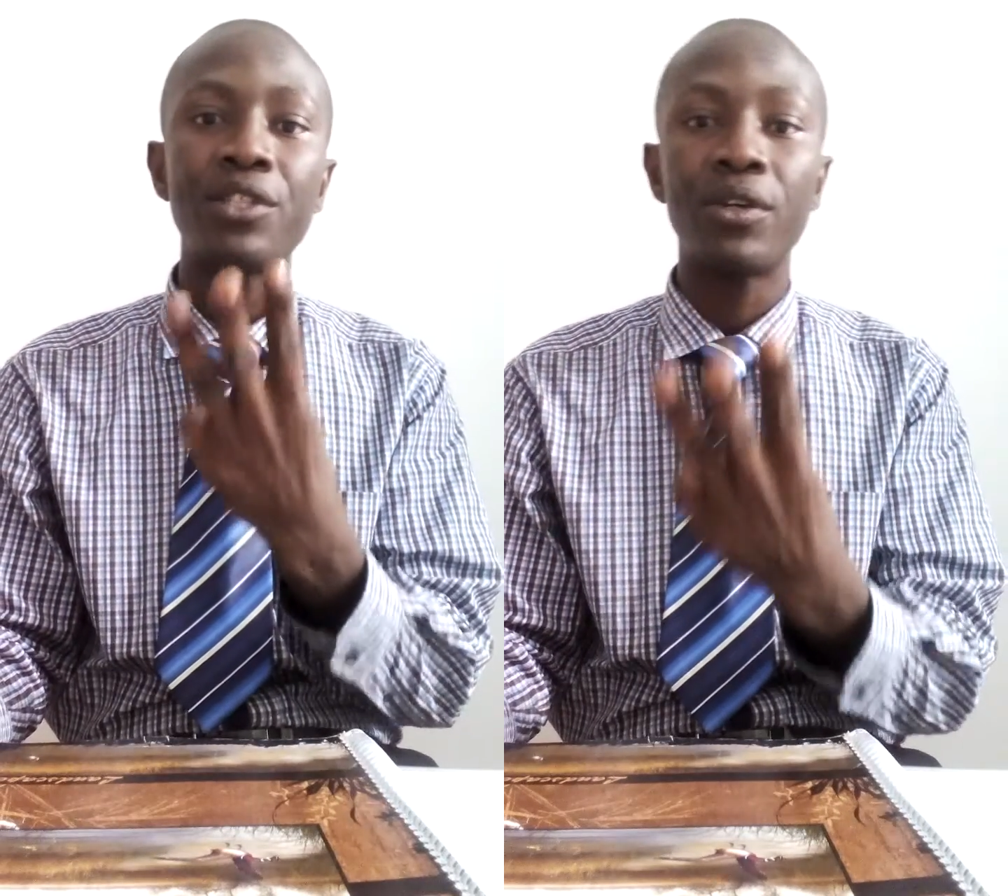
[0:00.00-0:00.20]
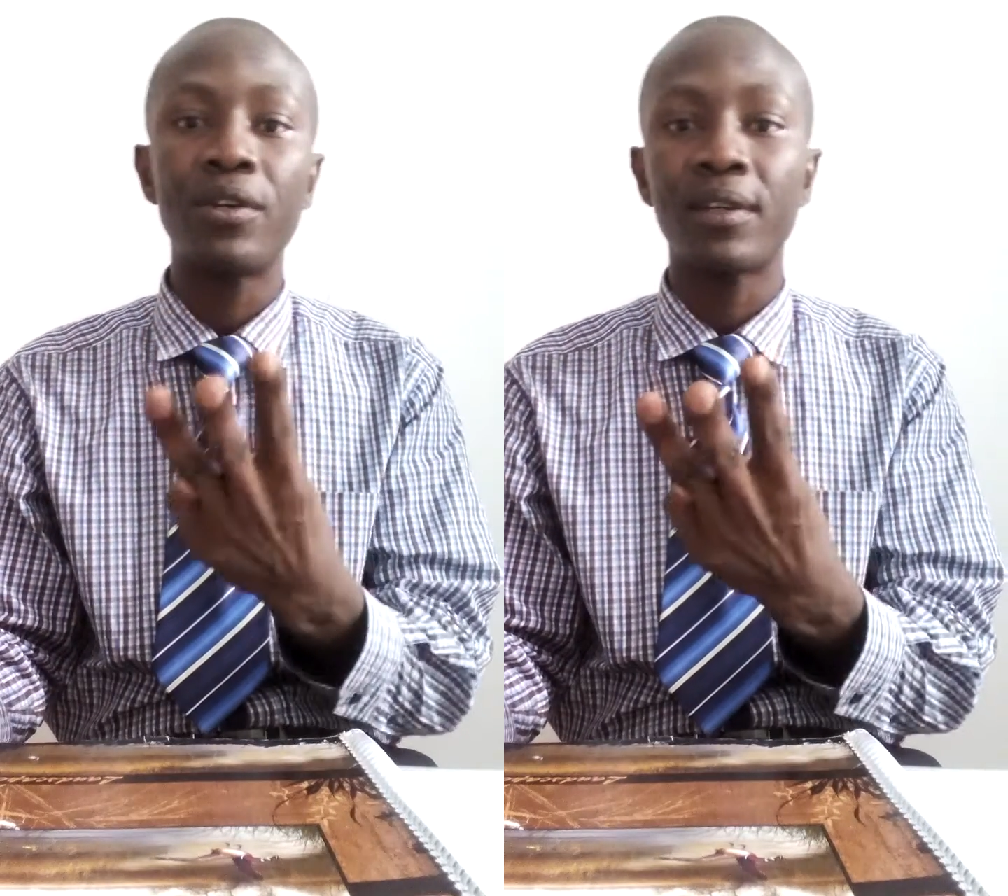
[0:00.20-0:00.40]

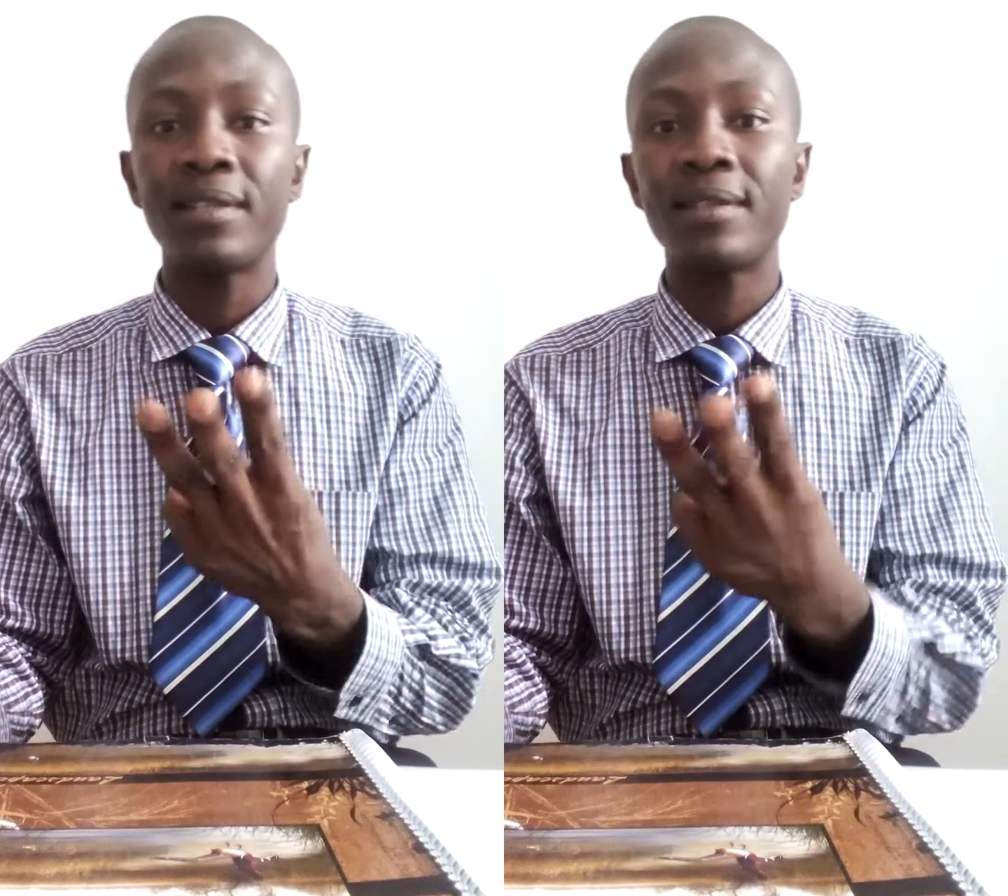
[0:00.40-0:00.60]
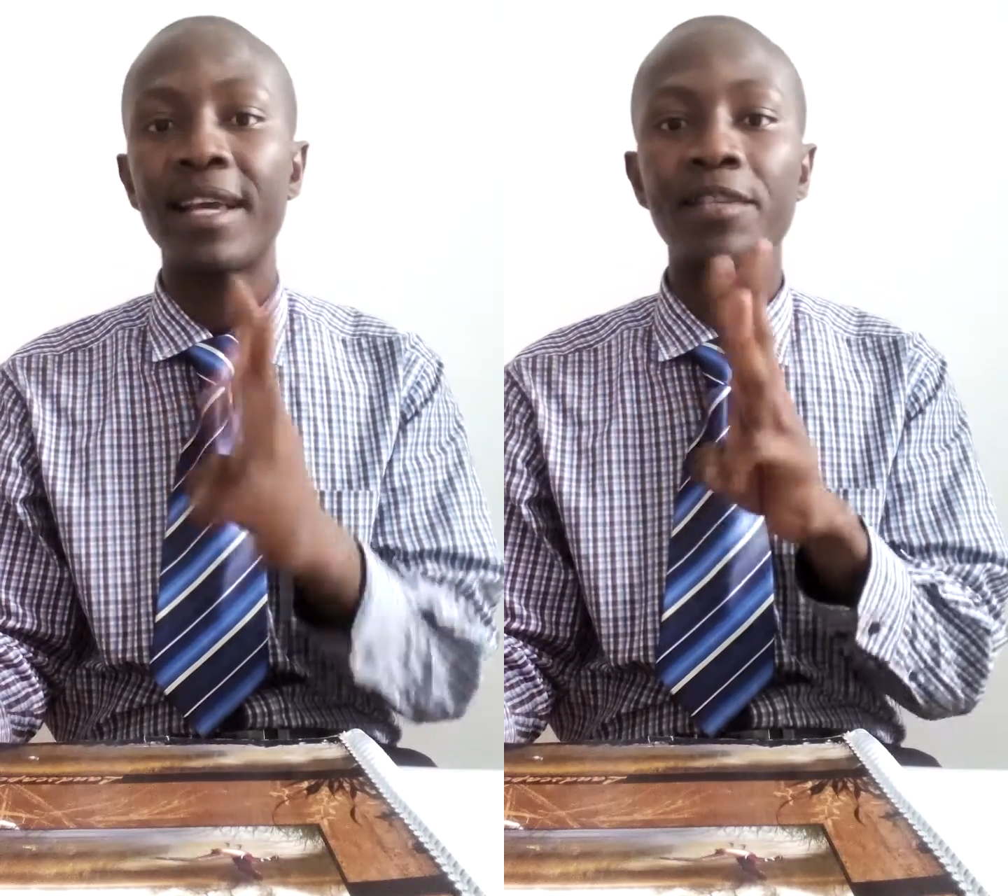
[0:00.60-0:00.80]

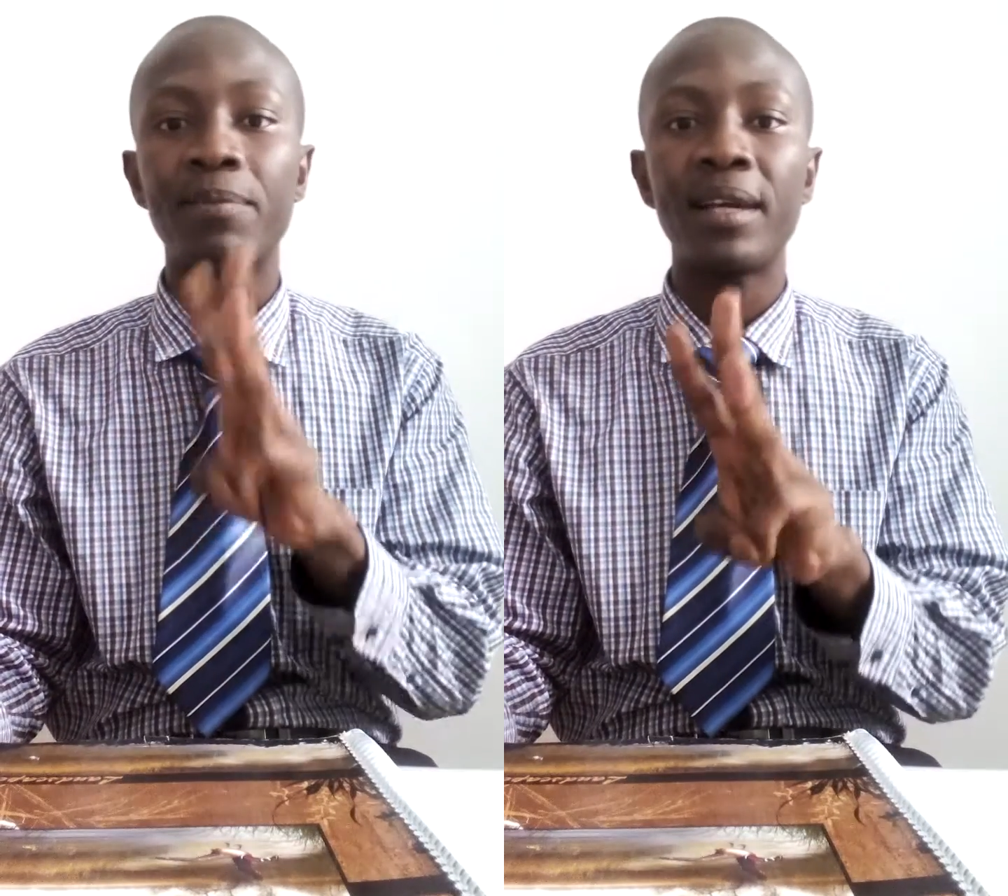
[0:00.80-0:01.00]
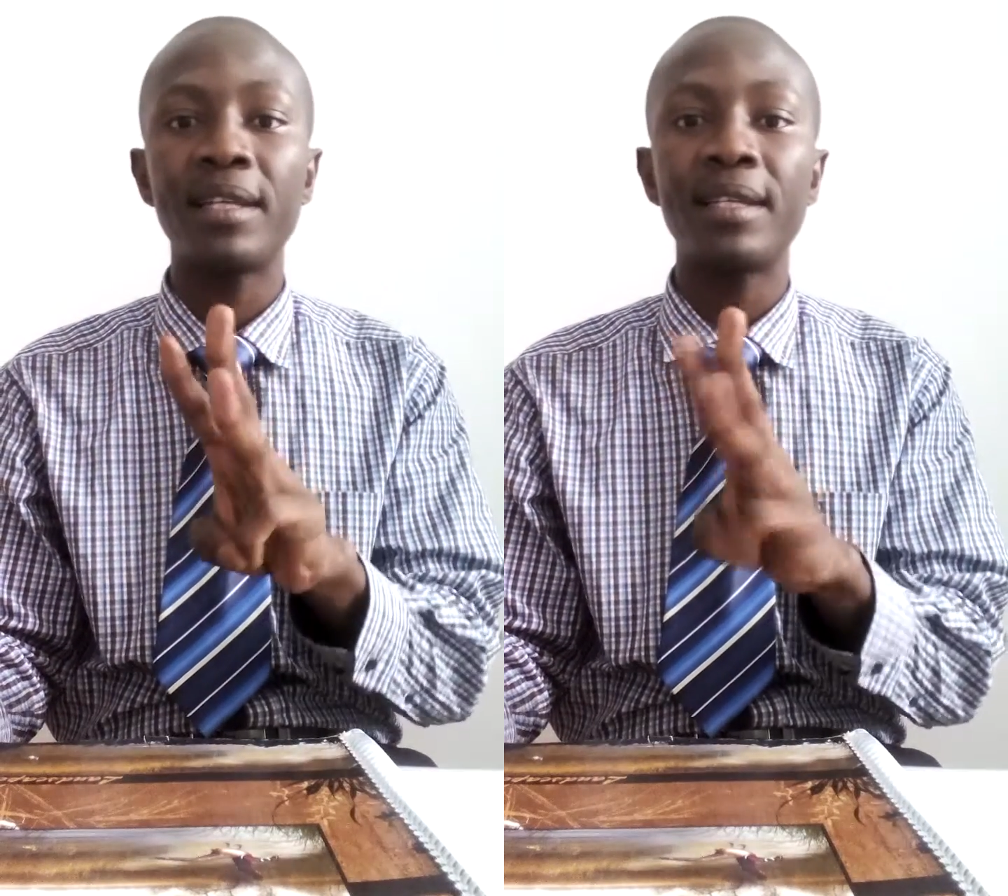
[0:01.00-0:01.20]
theories
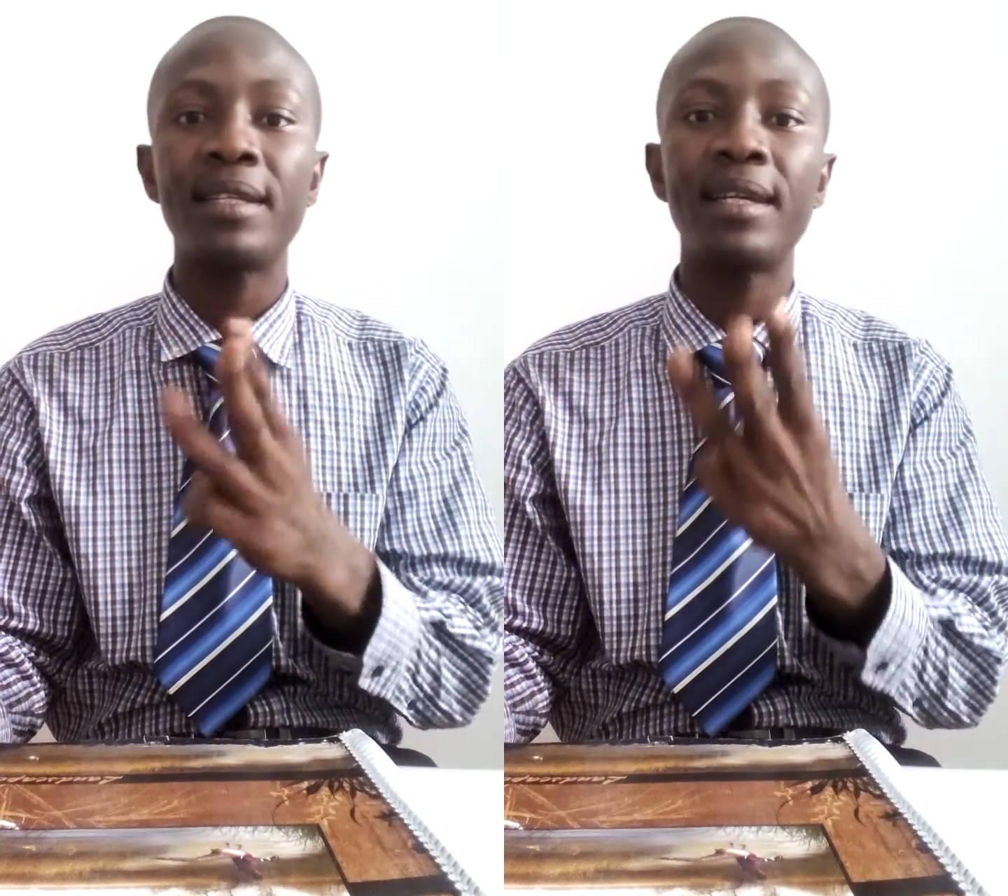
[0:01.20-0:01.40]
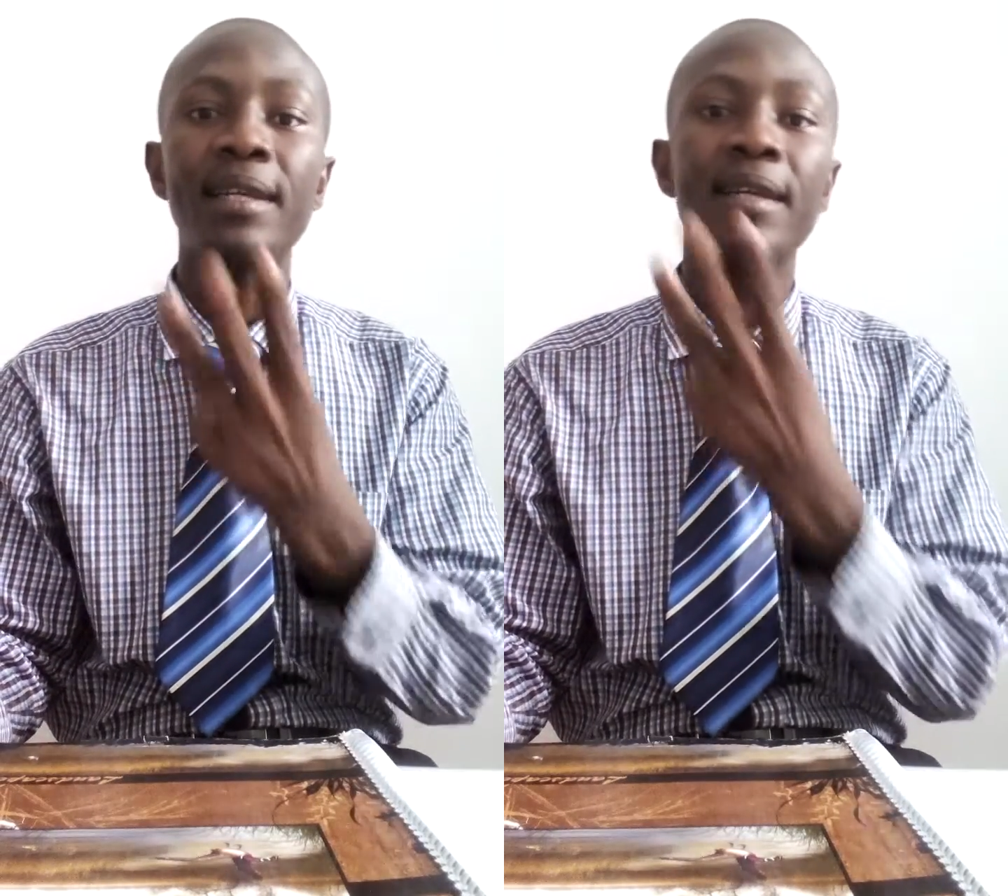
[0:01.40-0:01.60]
explaining
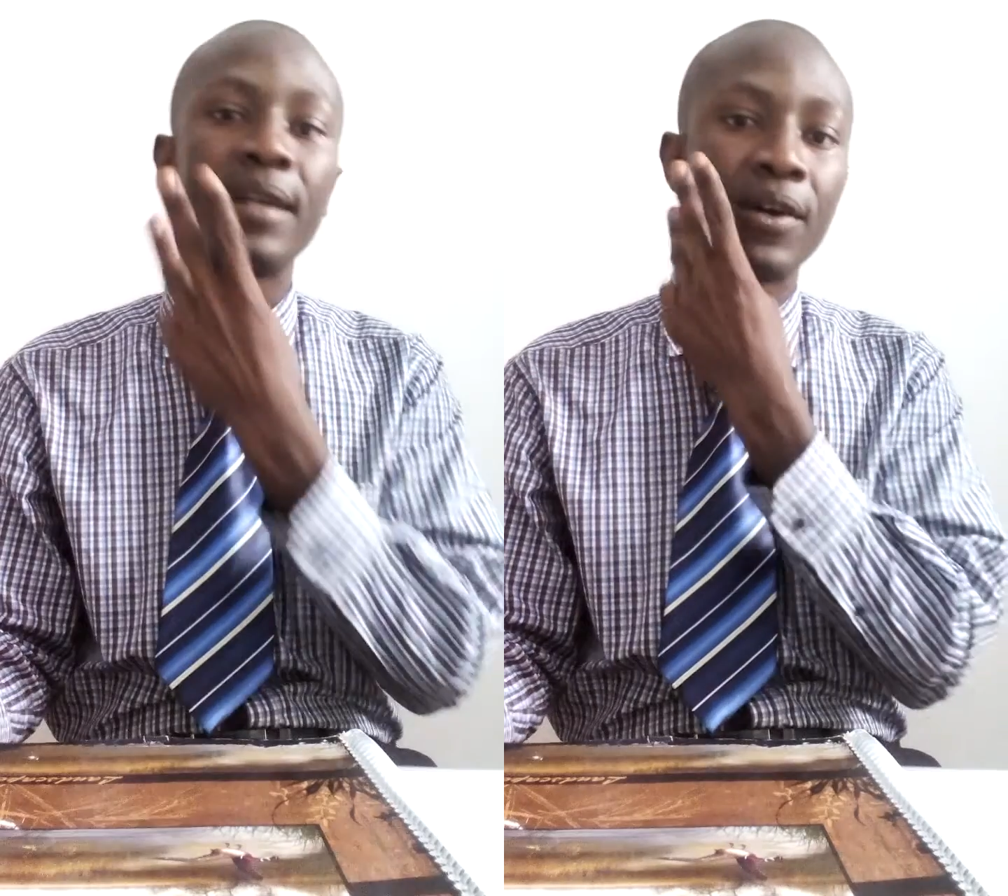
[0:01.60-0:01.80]
the